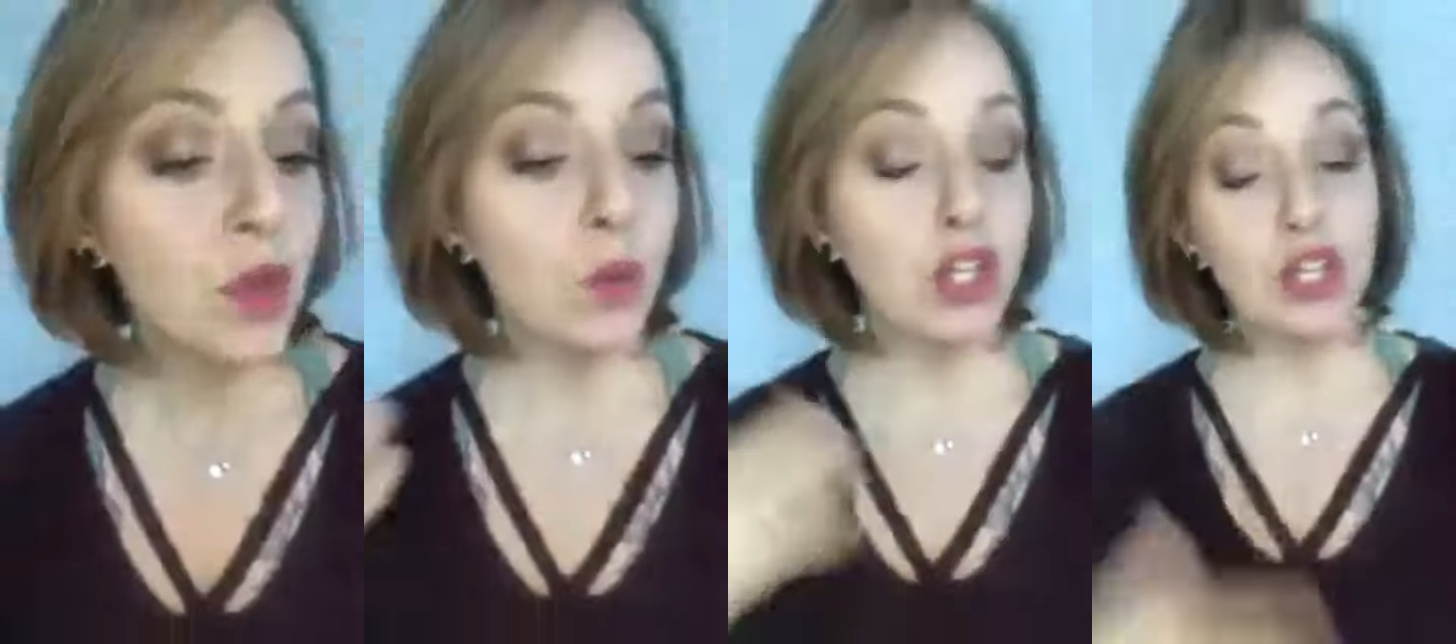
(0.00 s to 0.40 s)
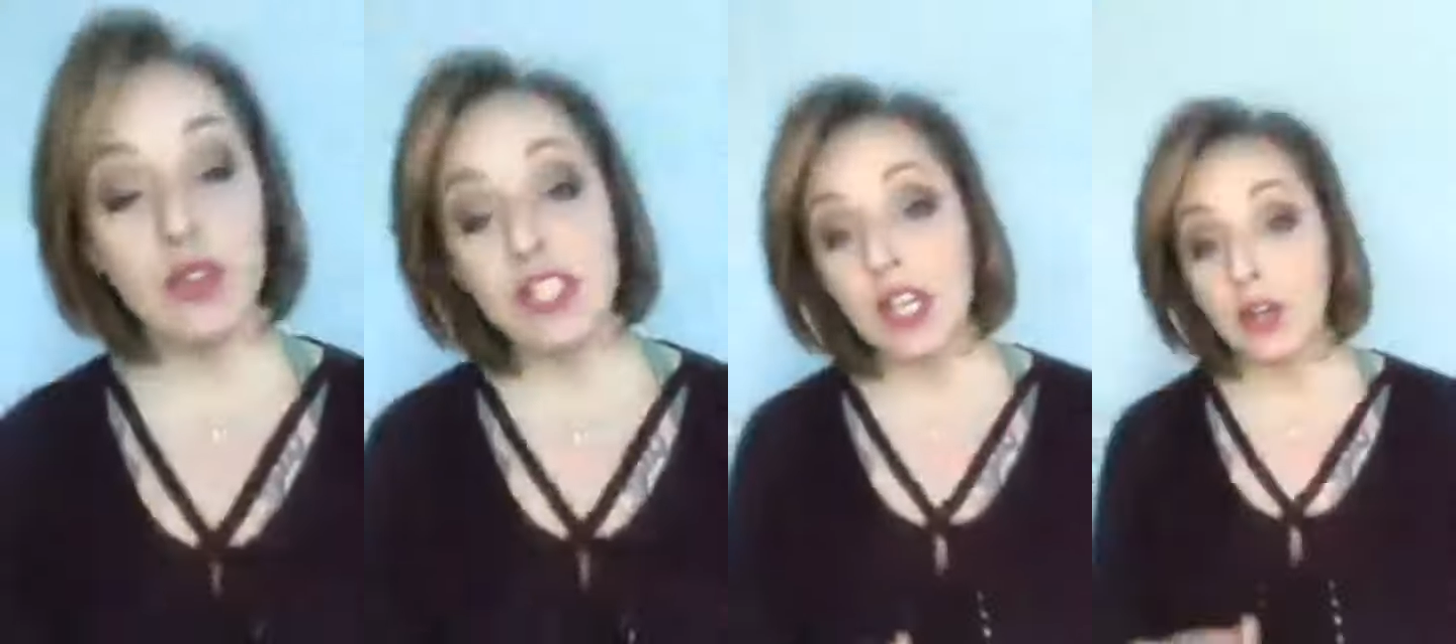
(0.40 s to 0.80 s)
when you're
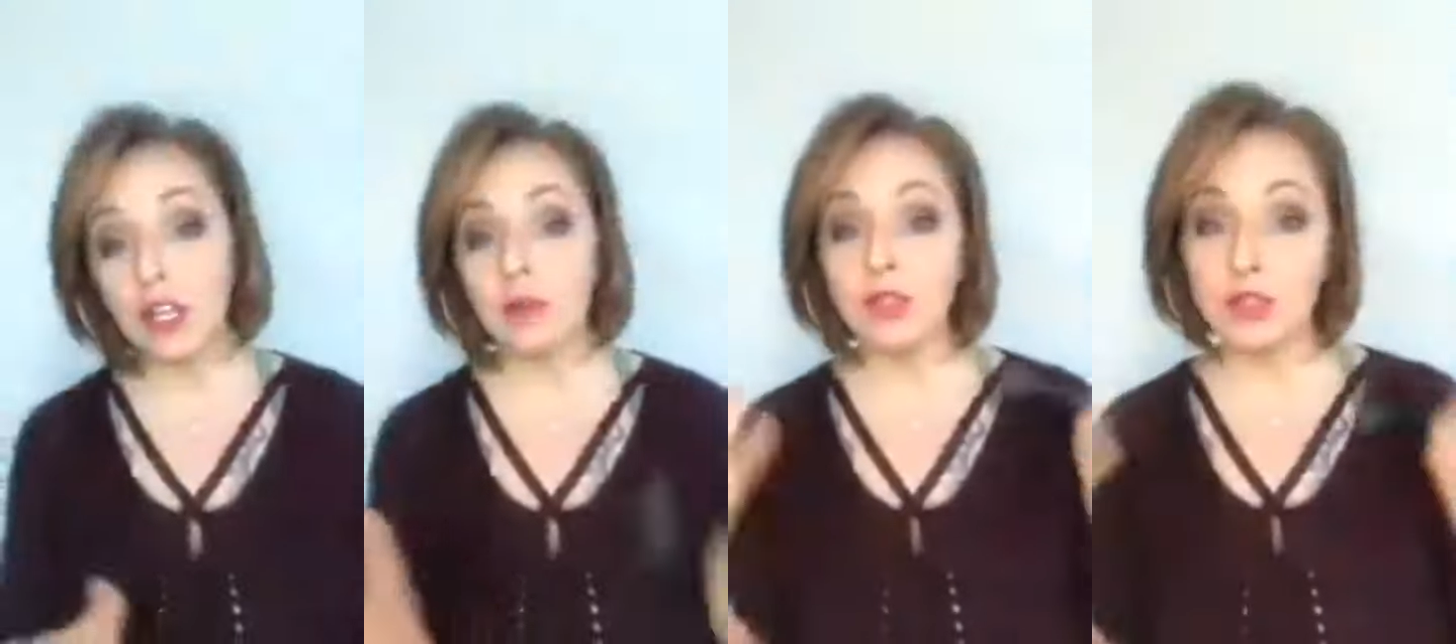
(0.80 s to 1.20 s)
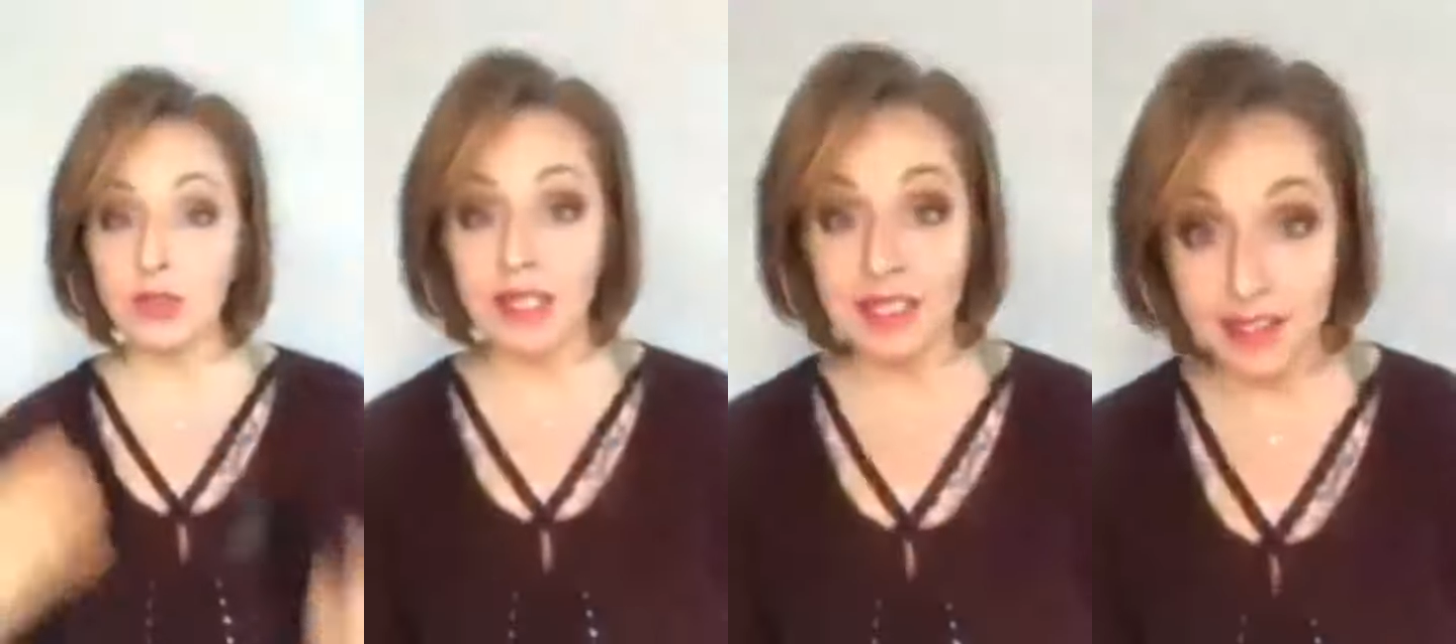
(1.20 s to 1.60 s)
using a cream, you do
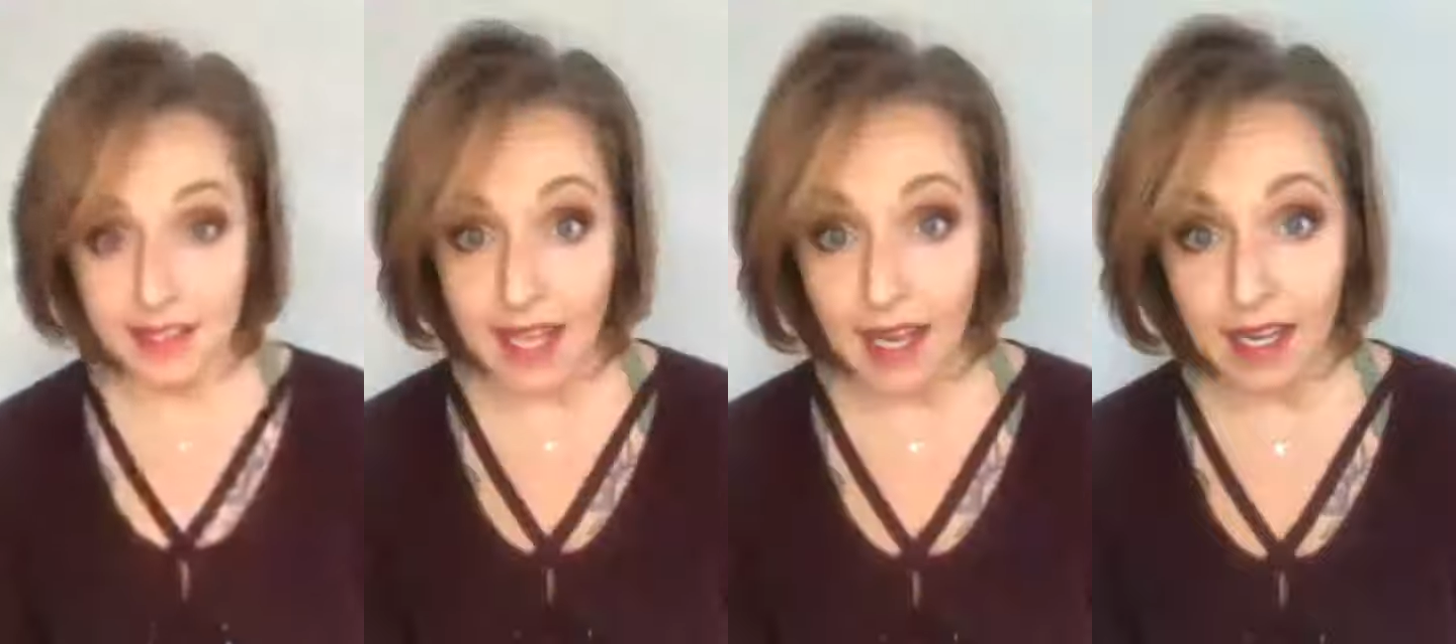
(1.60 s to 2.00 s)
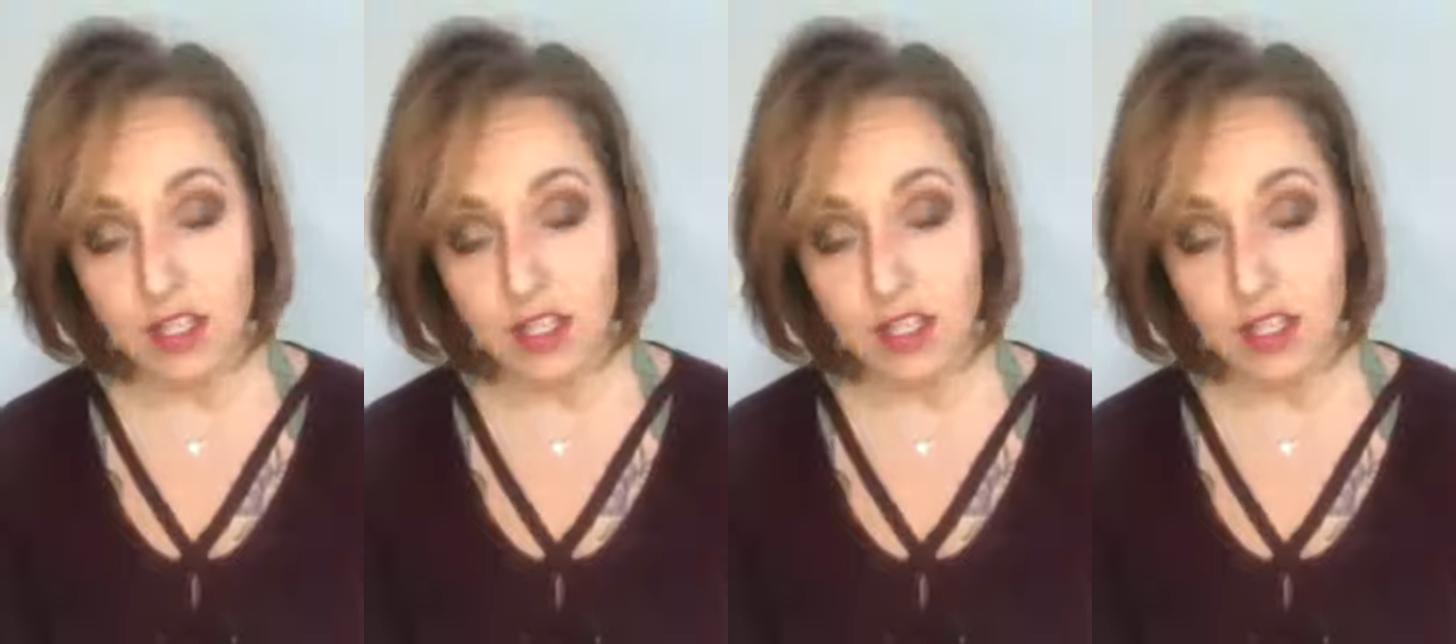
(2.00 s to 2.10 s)
need to set it.